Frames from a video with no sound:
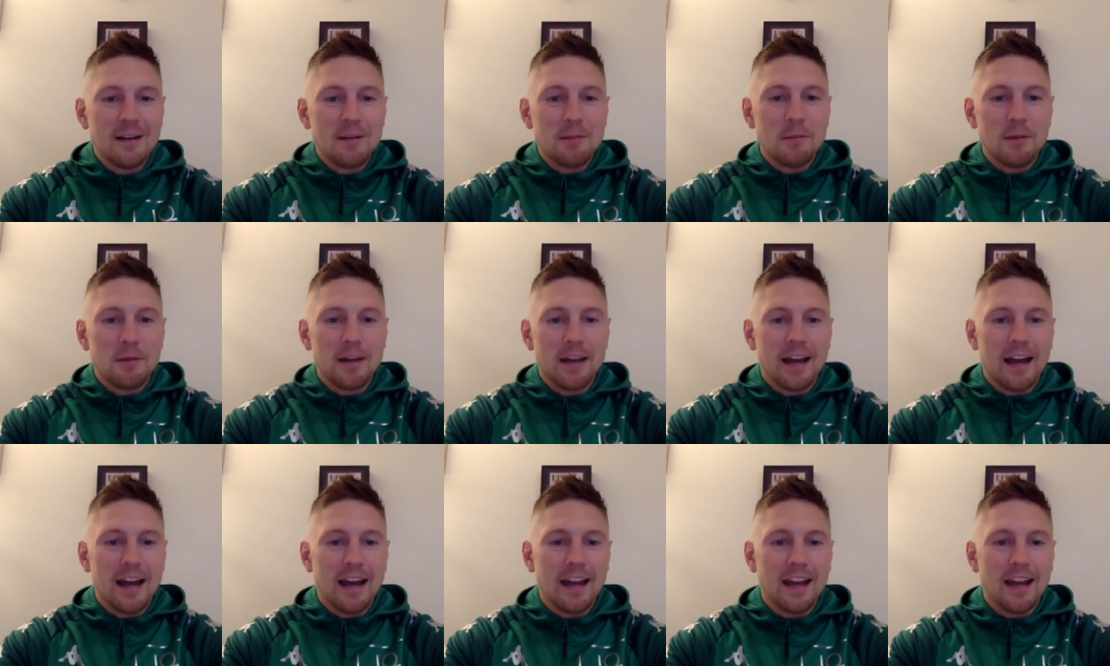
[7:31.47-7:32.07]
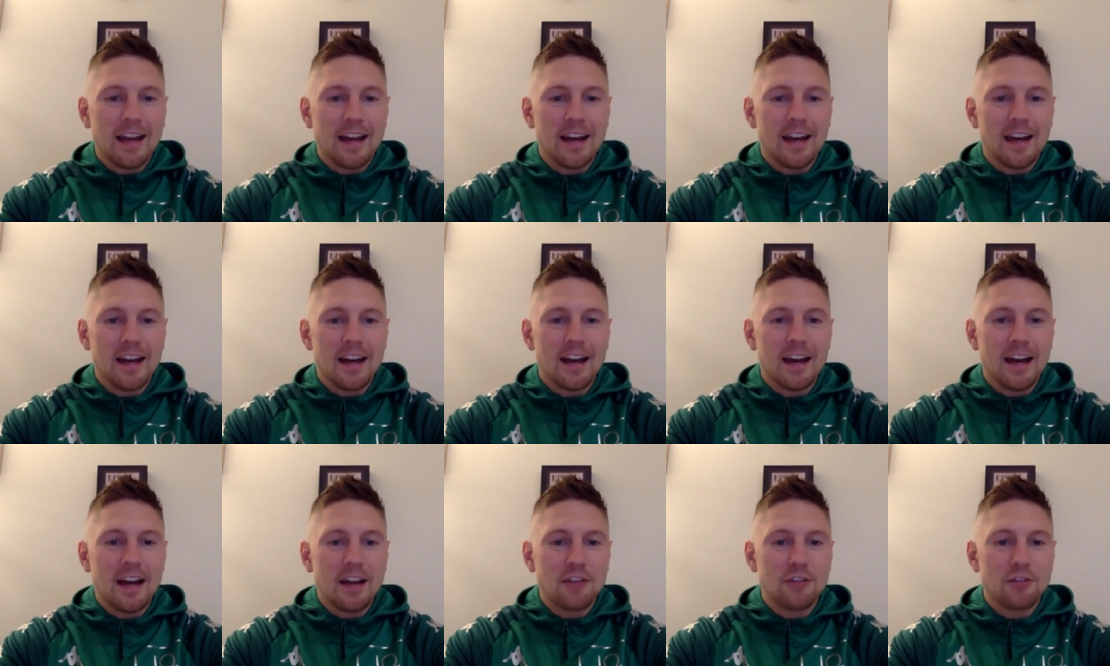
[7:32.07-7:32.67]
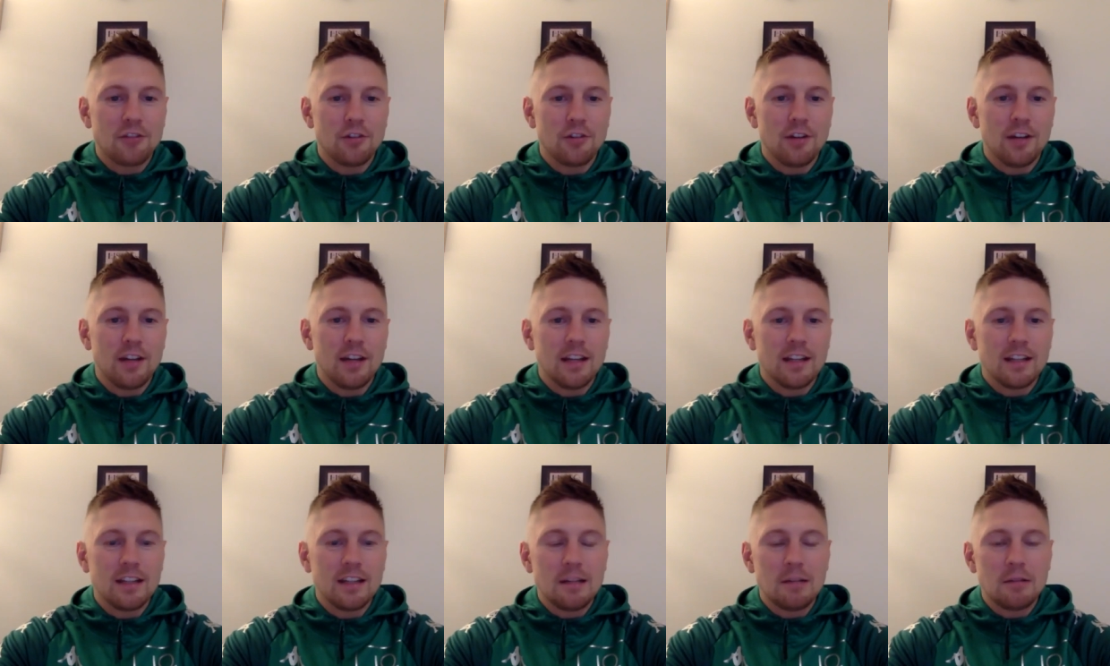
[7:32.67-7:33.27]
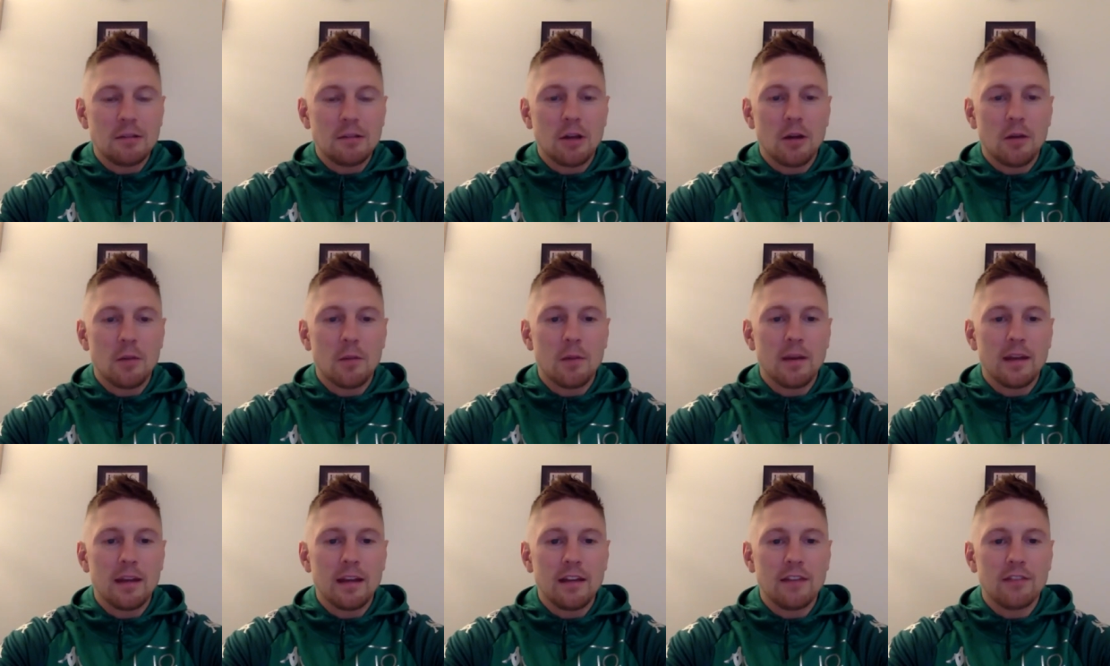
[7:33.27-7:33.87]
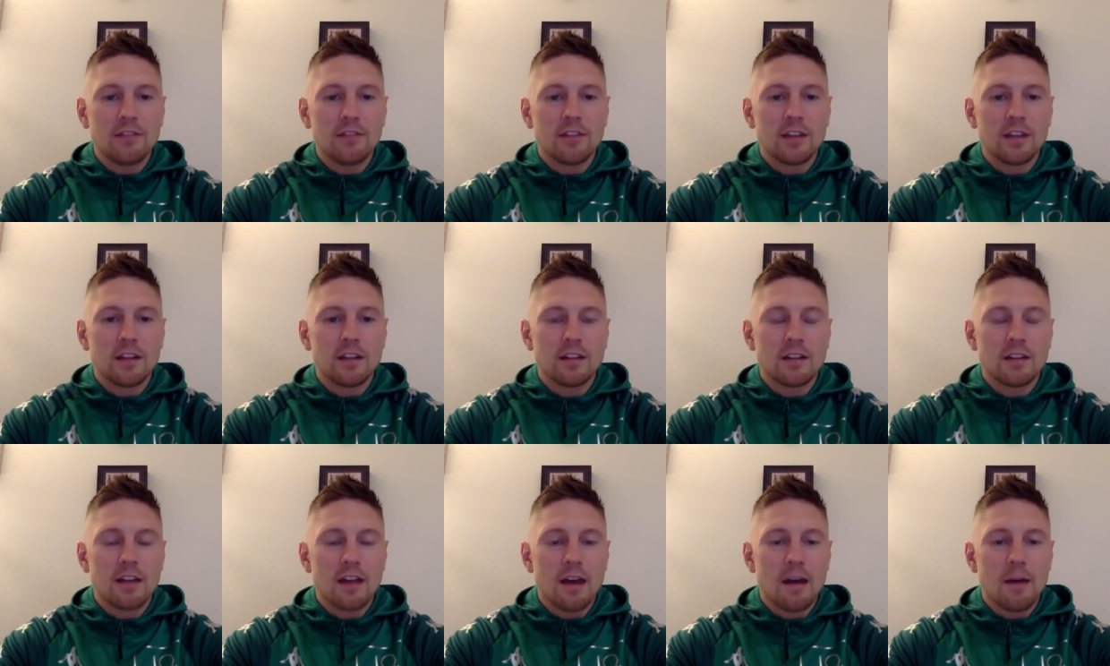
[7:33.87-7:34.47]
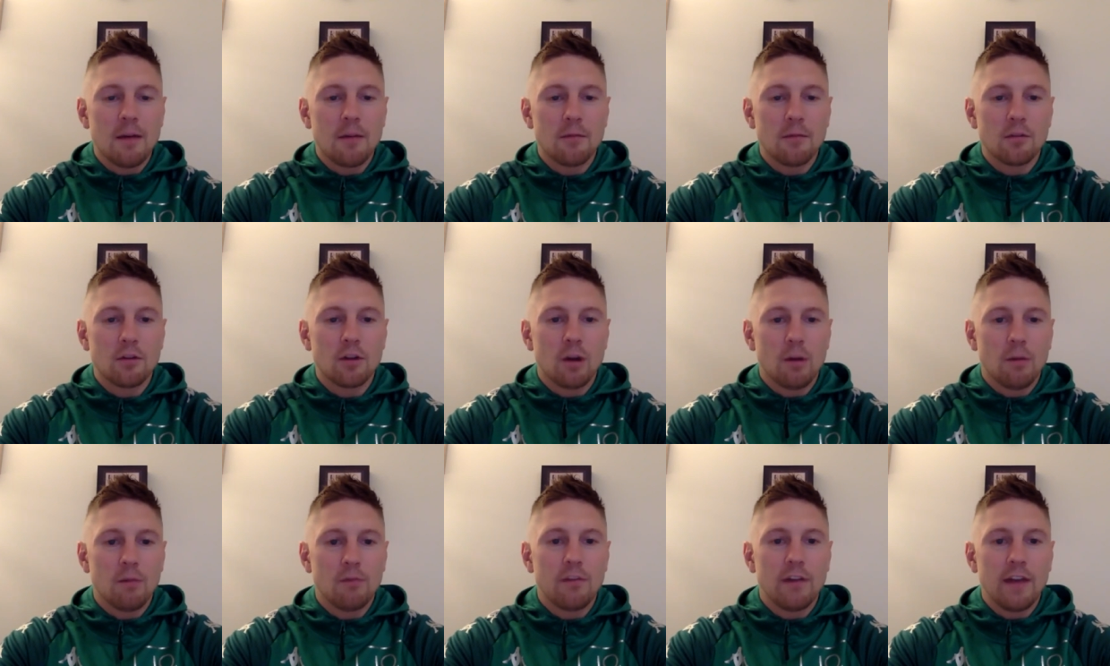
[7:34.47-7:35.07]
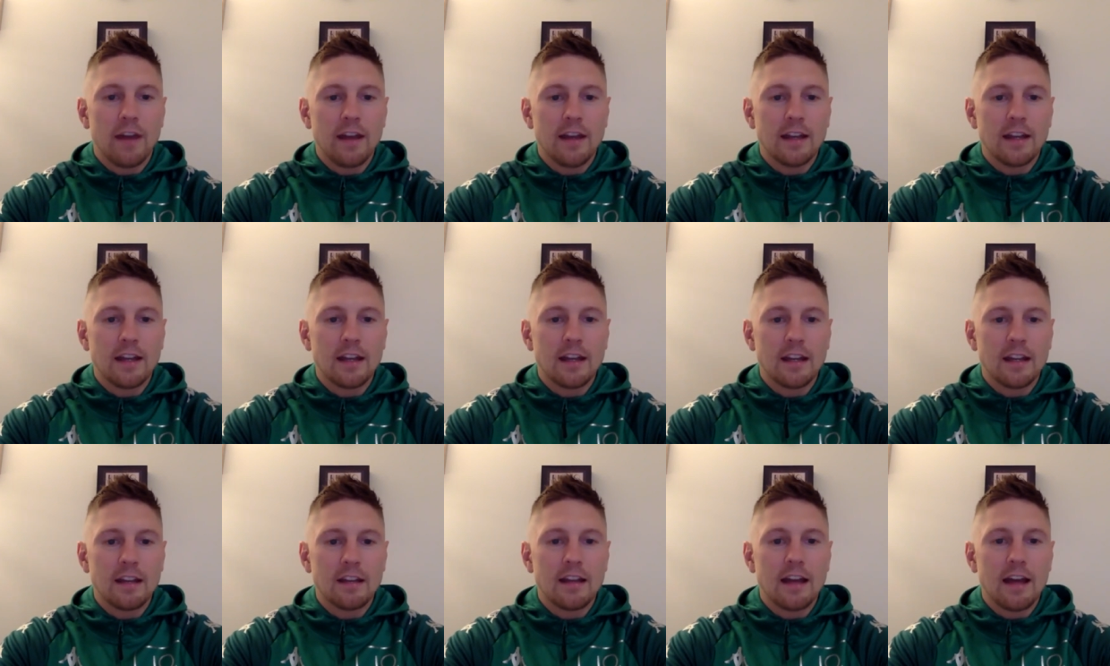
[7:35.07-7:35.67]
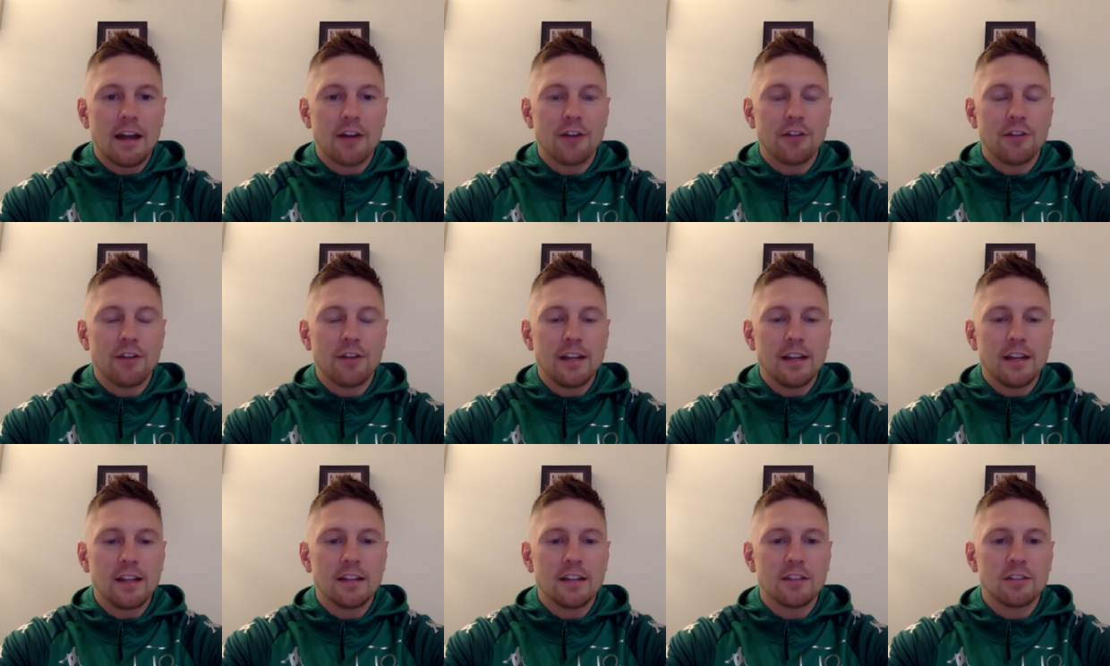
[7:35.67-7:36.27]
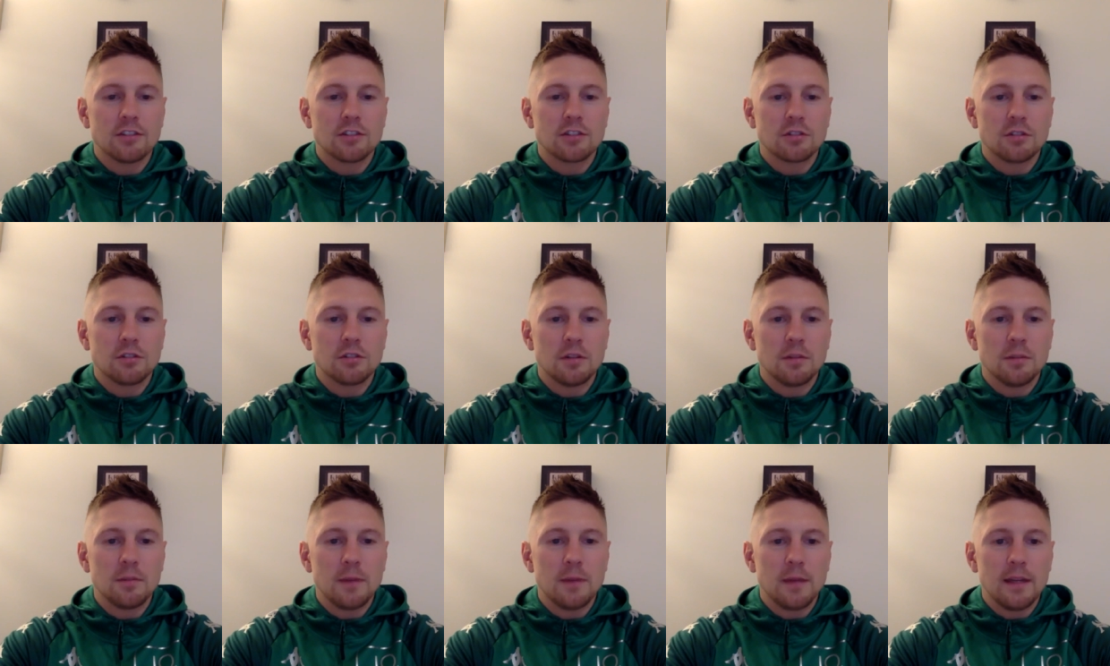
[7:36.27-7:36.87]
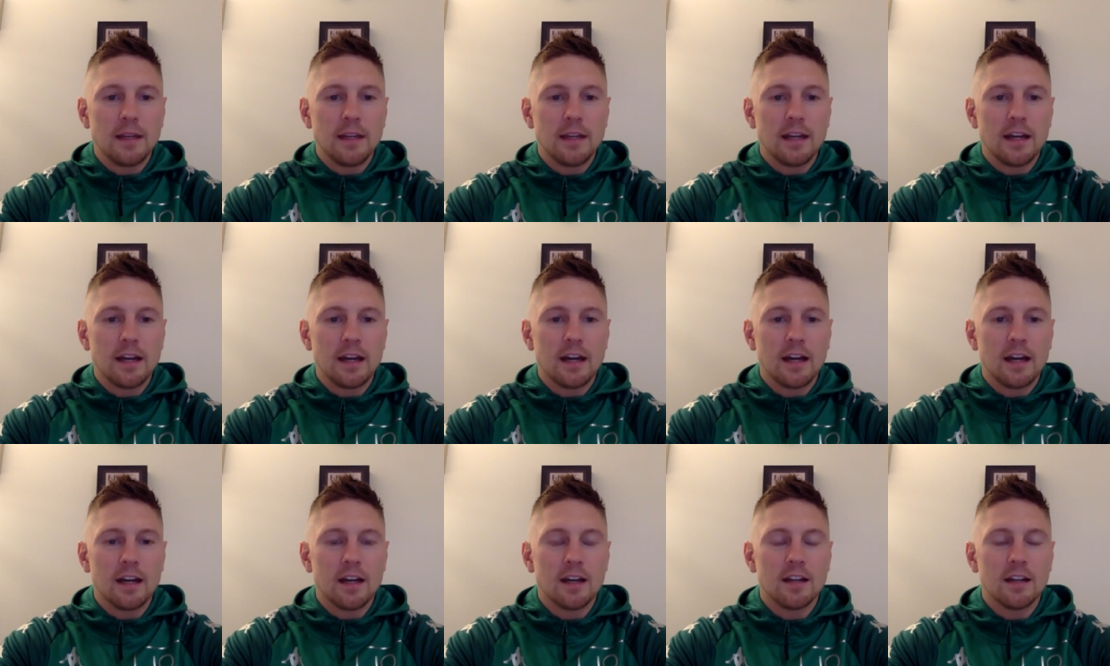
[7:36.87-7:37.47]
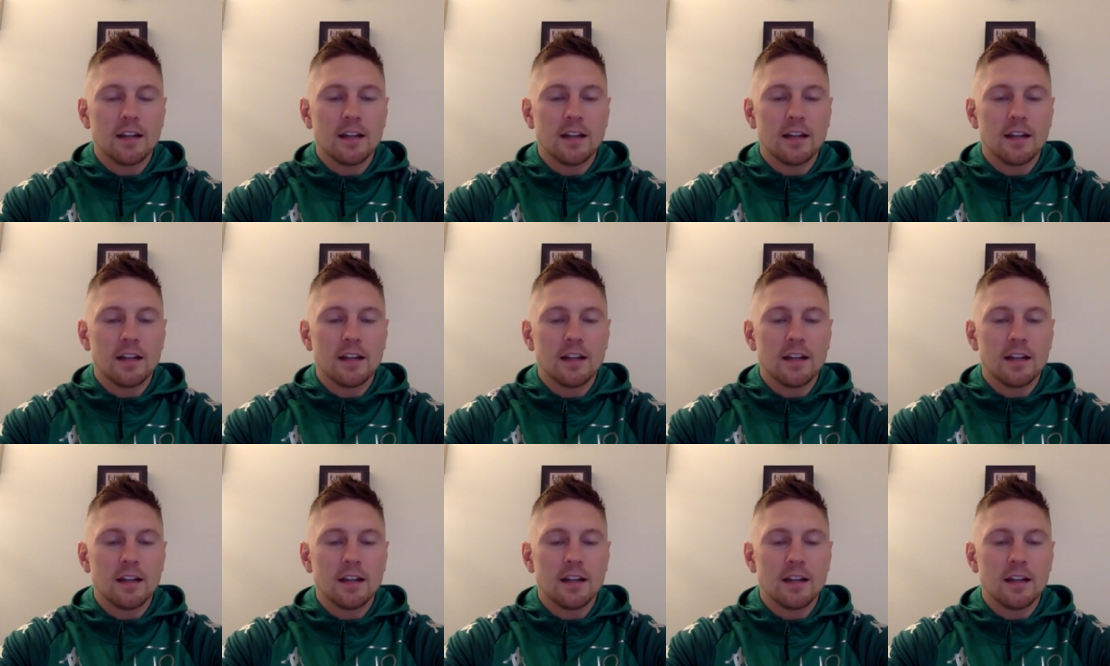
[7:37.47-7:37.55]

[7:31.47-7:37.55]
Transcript: But I, uh, I truly indeed don't believe that um, come fight night in that arena, there's going to be uh,